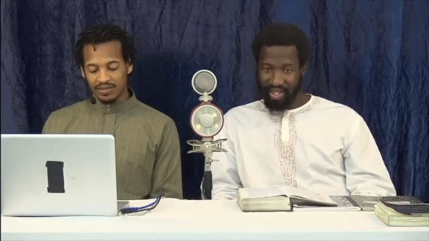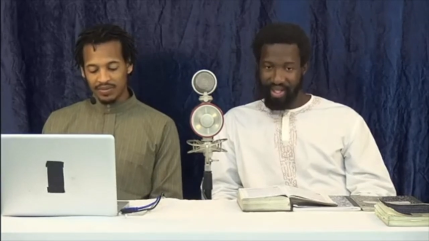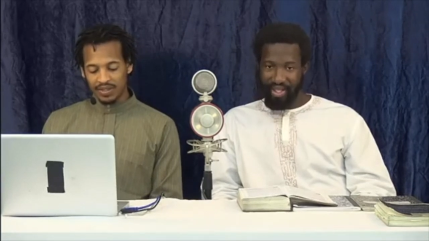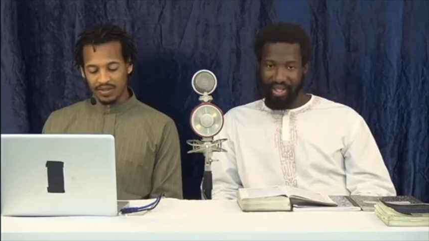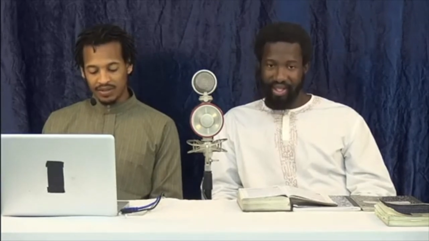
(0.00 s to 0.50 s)
Speaker 1: me.
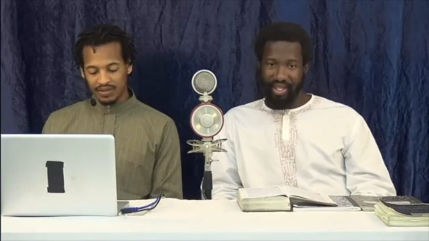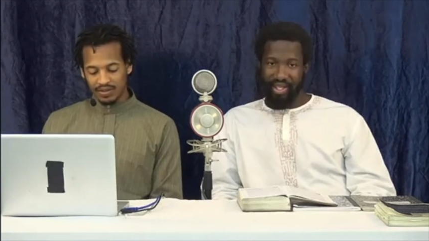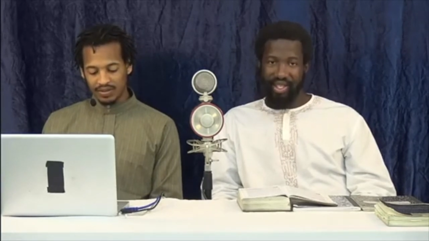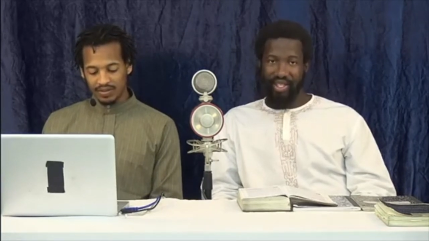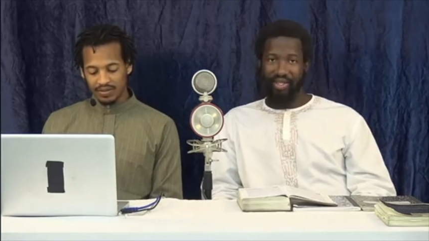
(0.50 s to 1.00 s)

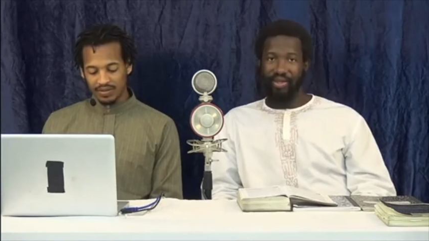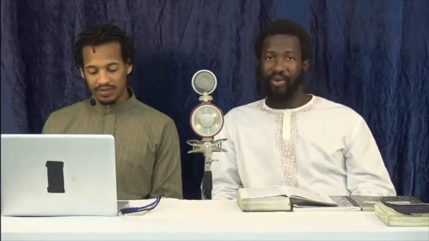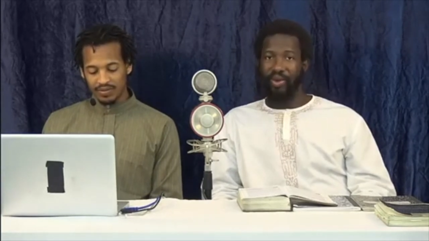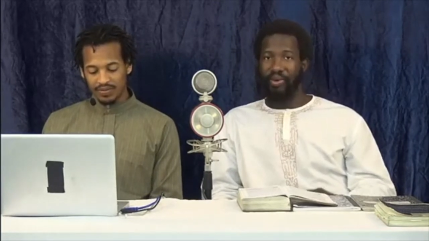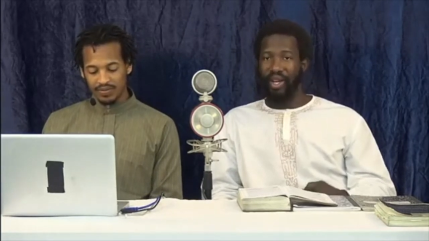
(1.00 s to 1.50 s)
This is why
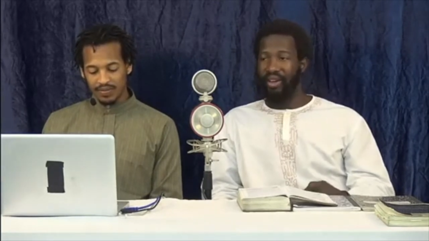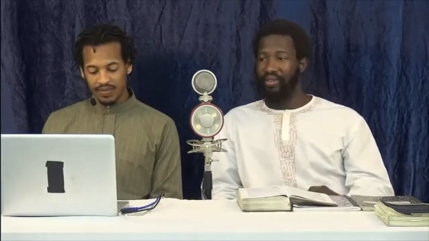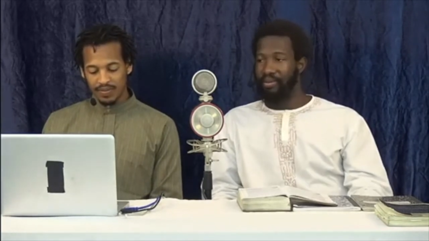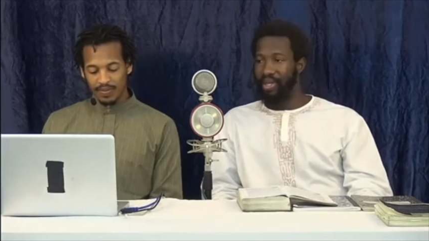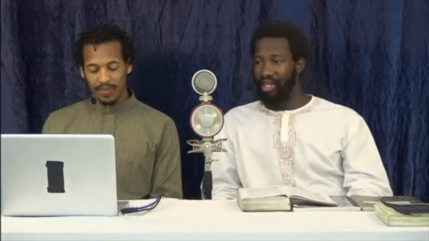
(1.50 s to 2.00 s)
we have to be
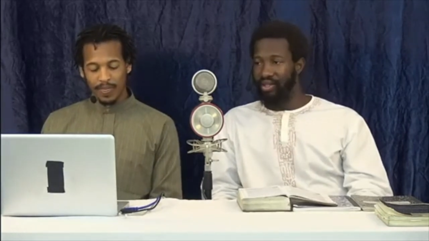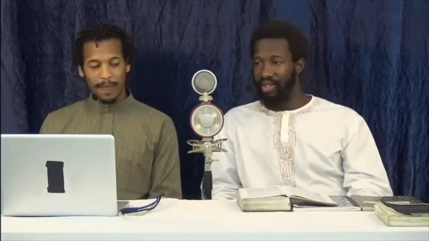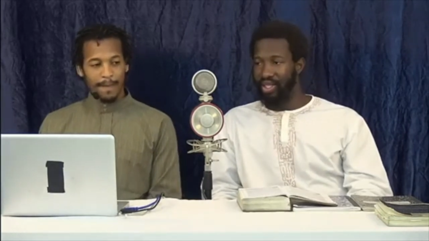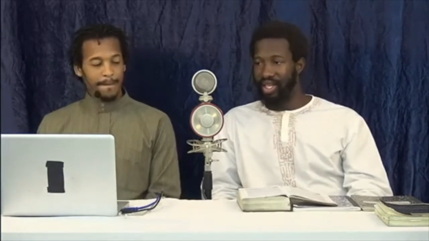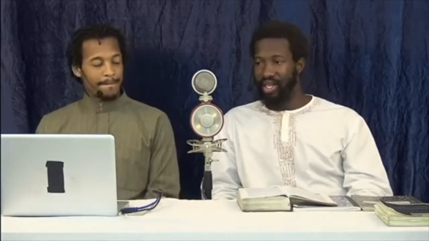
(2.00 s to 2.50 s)
a living
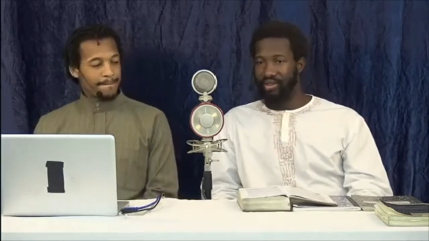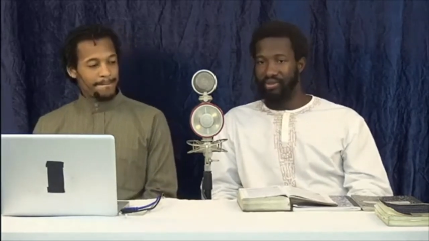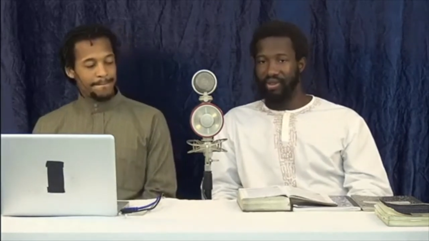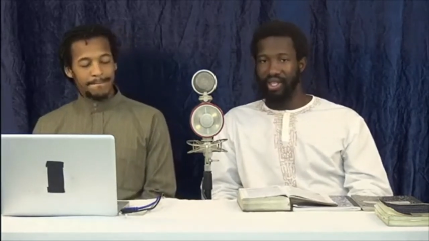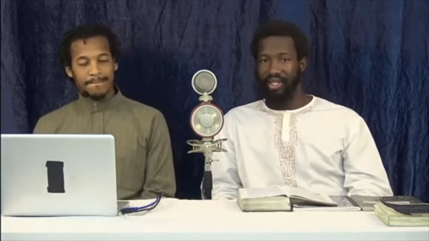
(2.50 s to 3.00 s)

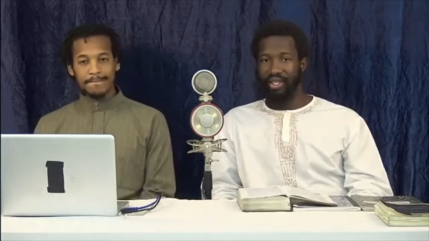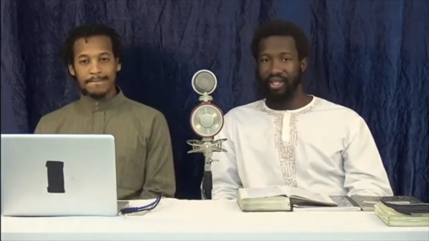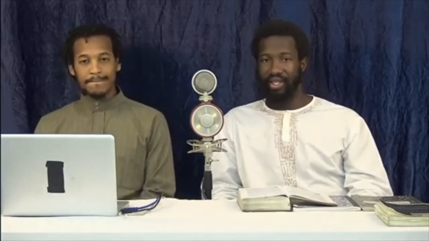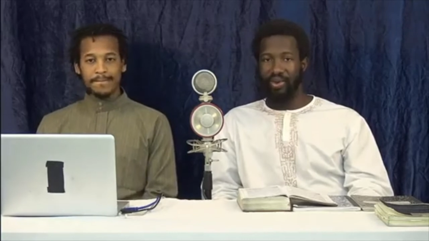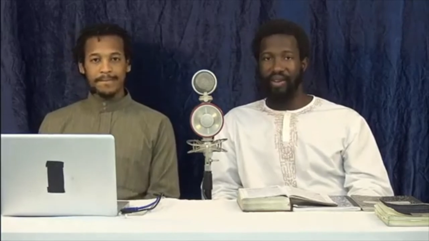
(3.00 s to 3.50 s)
sacrifice, because we
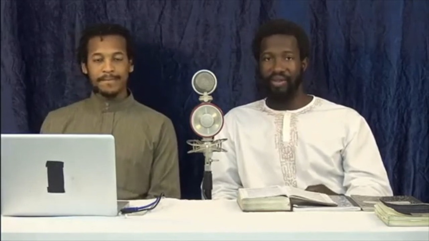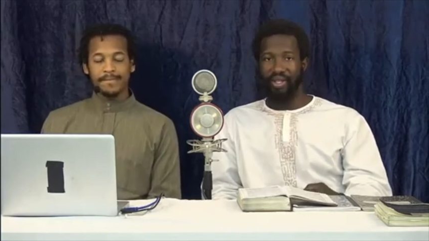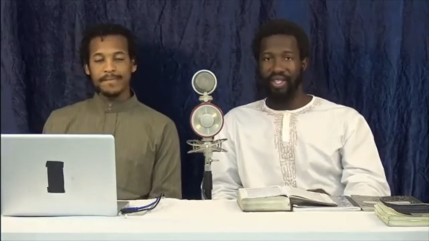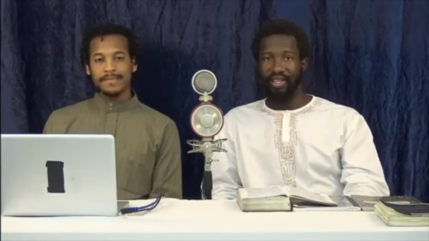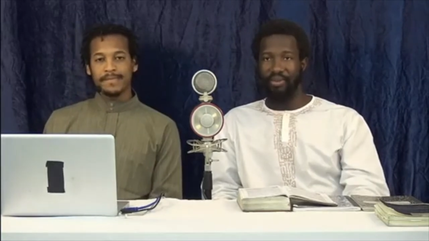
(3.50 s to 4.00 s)
have to
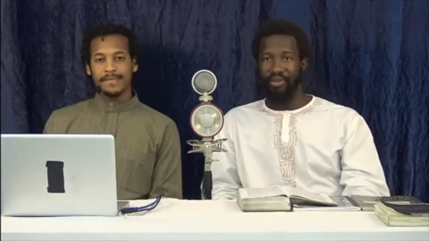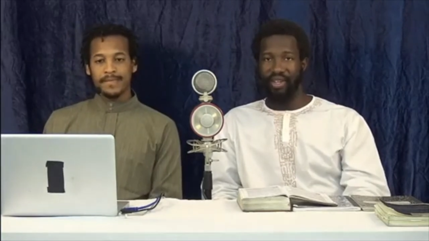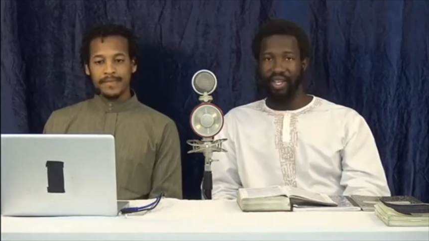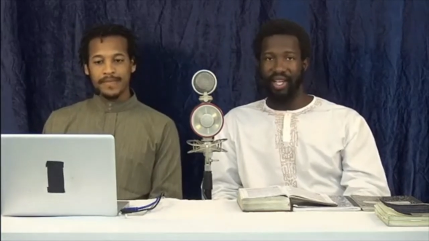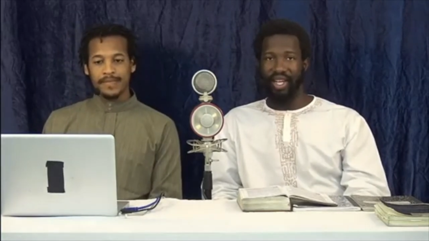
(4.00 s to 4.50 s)
exemplify
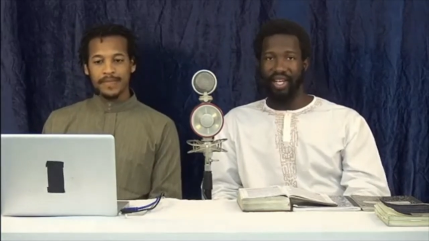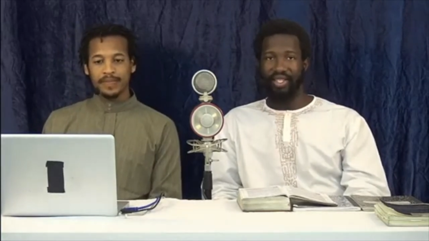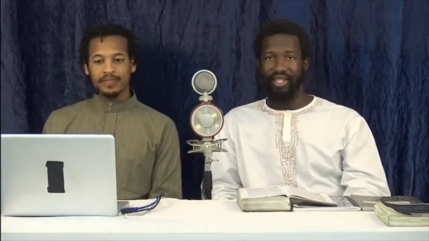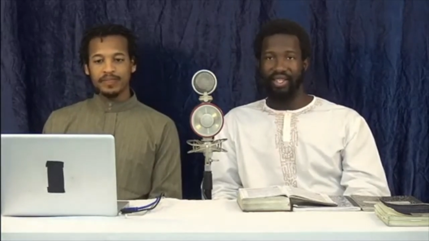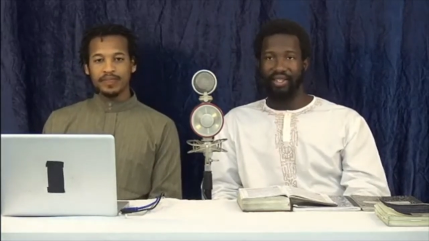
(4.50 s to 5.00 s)
Yache
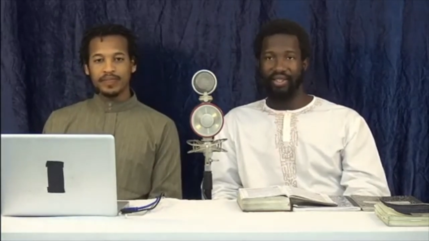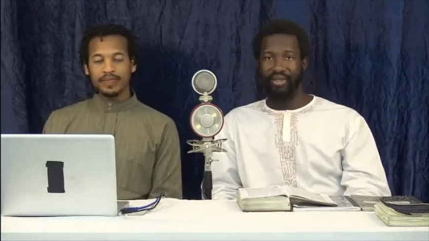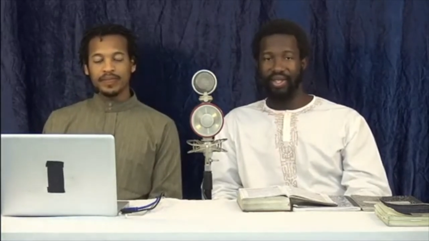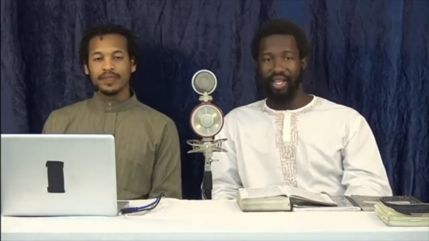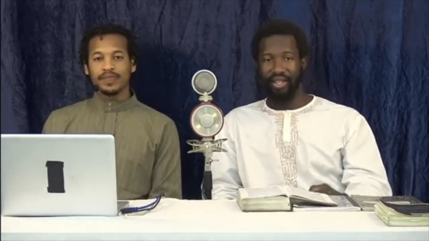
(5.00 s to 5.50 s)
so
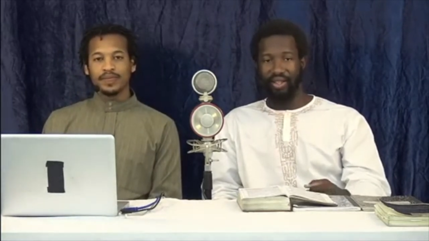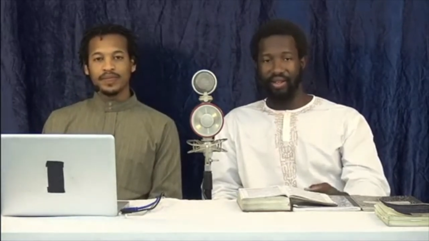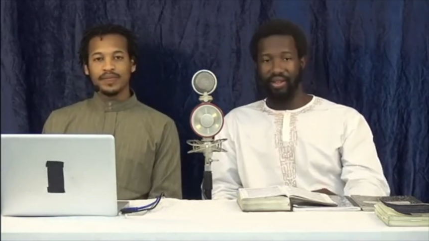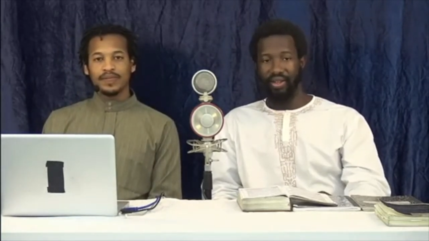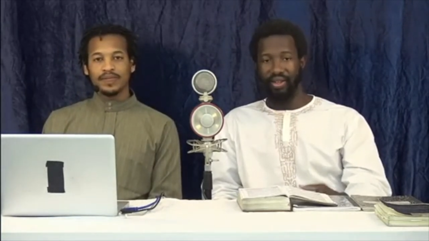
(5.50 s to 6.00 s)
that
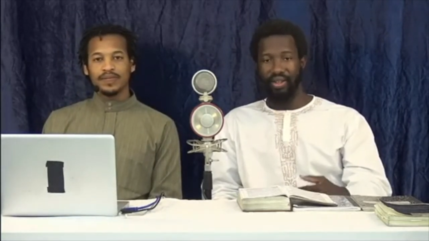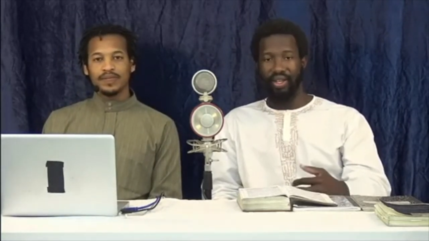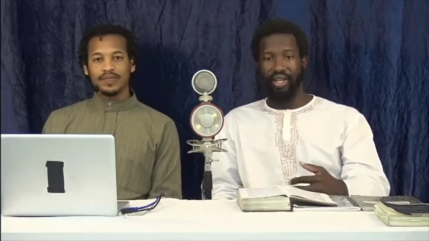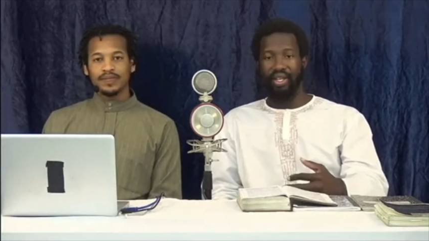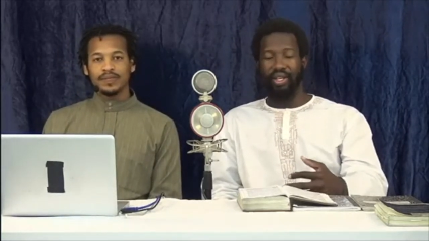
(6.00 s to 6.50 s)
the
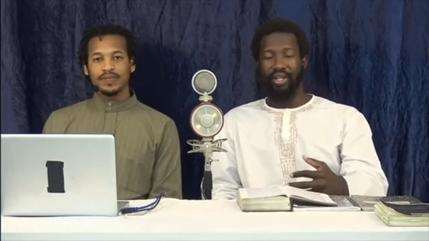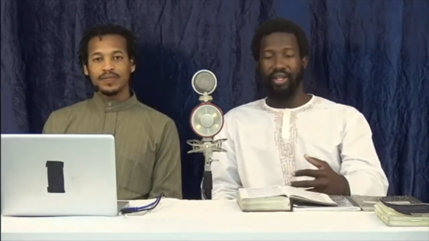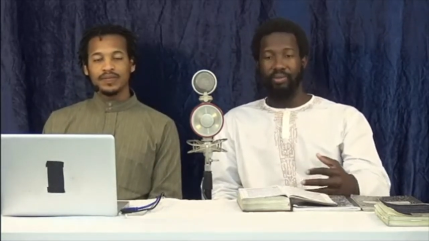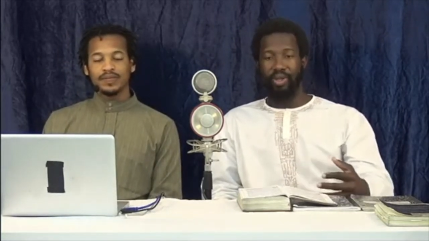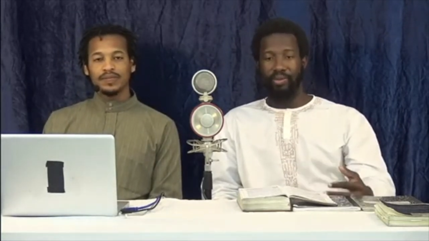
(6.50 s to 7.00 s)

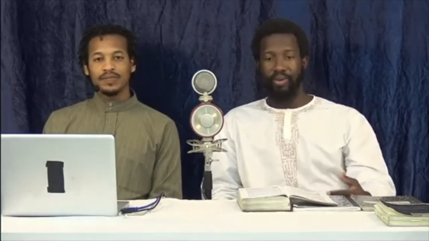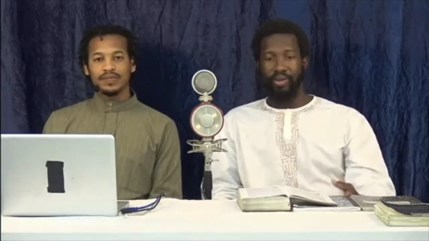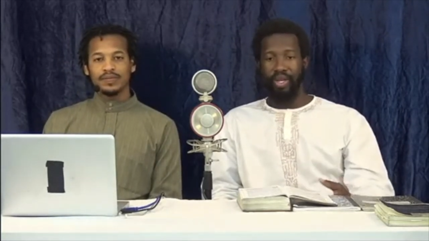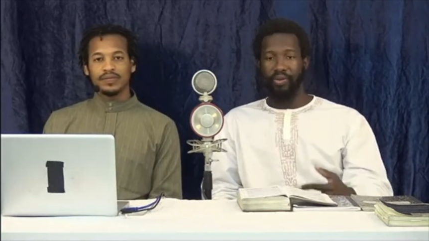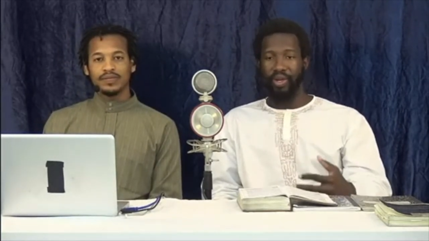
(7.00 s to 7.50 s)
people that
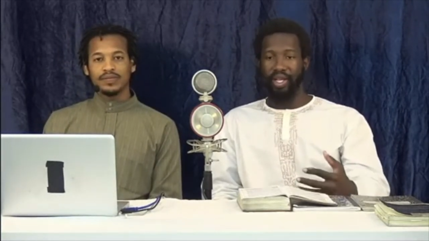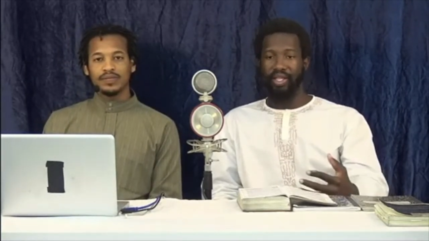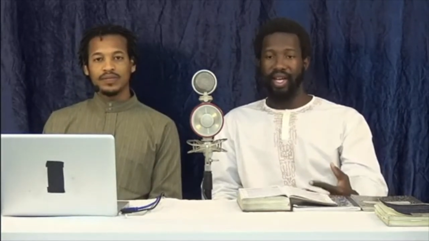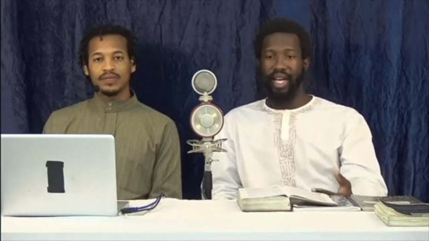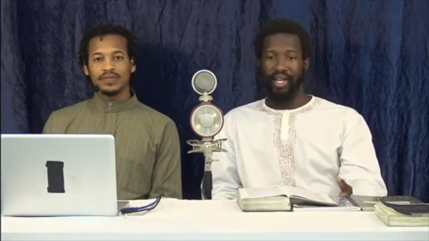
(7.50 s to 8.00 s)
we
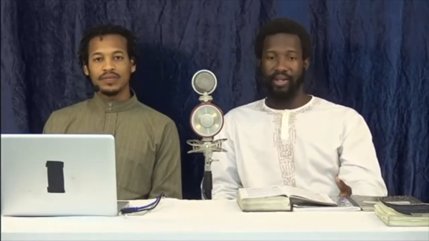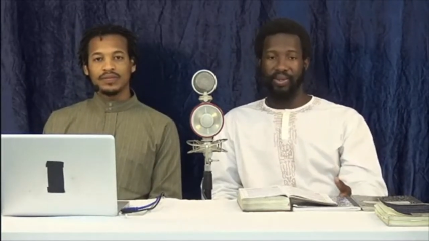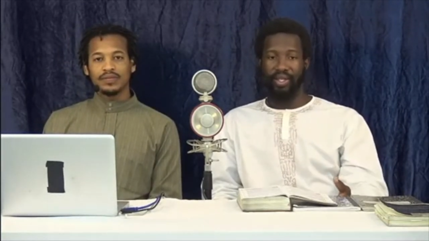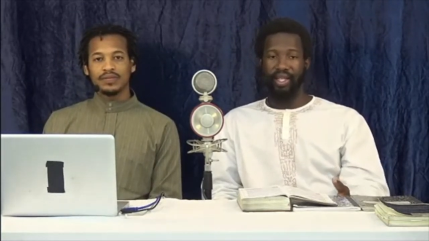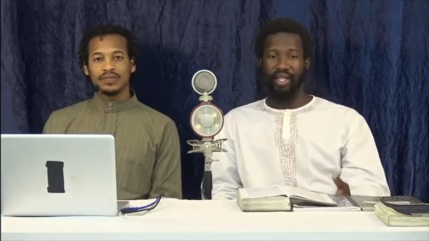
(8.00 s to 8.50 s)
interact with,
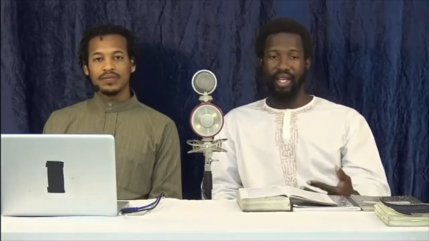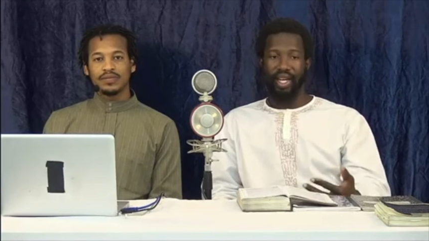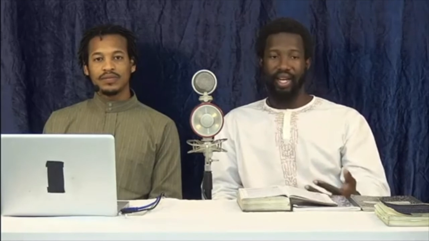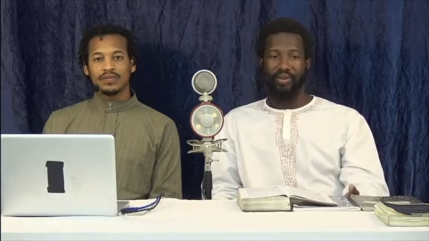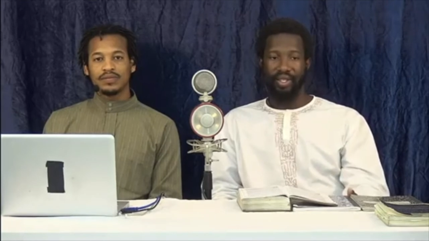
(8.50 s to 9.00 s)

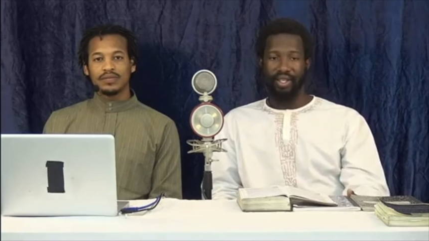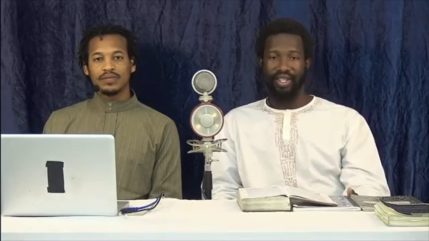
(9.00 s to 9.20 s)
encounter,